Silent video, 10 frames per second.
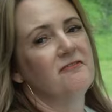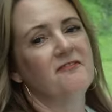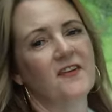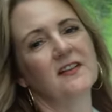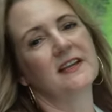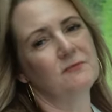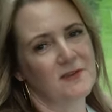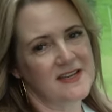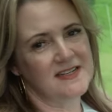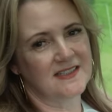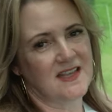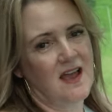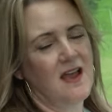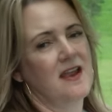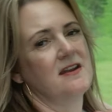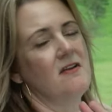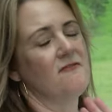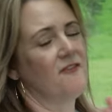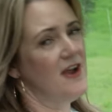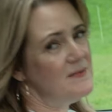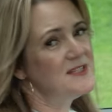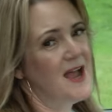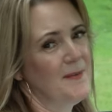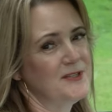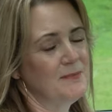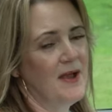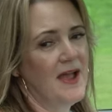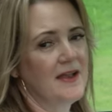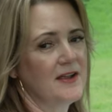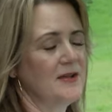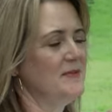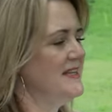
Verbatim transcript: Fully redesigned from top to bottom.